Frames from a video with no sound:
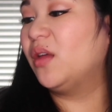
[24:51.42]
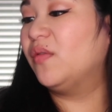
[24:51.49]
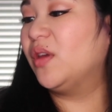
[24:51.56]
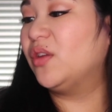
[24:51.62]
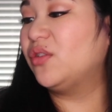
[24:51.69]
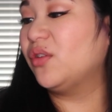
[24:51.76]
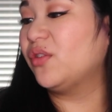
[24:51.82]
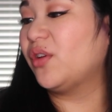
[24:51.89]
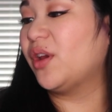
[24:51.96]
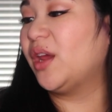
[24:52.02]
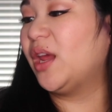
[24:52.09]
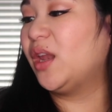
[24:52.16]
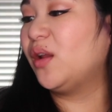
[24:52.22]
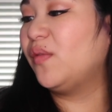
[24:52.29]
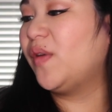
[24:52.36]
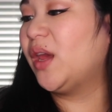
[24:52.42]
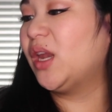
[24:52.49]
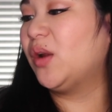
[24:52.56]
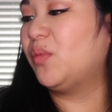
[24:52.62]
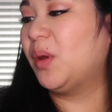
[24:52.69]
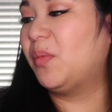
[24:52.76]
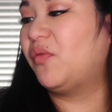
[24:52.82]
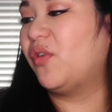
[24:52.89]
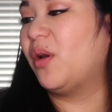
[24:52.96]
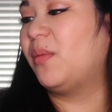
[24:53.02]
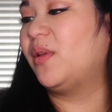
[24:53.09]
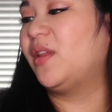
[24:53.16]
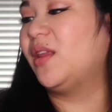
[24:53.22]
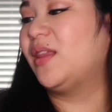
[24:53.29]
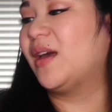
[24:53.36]
Features our innovative whip
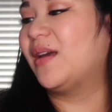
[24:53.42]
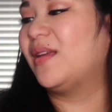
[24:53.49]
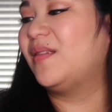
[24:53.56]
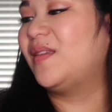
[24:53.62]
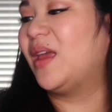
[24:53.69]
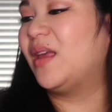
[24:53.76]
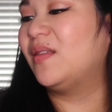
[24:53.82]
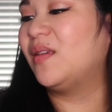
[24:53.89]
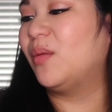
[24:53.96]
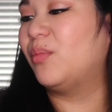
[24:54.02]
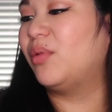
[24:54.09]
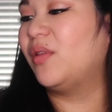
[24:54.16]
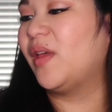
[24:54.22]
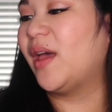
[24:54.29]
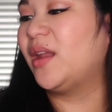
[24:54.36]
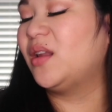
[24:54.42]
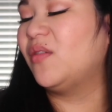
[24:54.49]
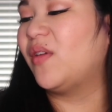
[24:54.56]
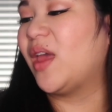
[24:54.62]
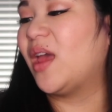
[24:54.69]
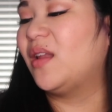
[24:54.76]
formula that contains a blend of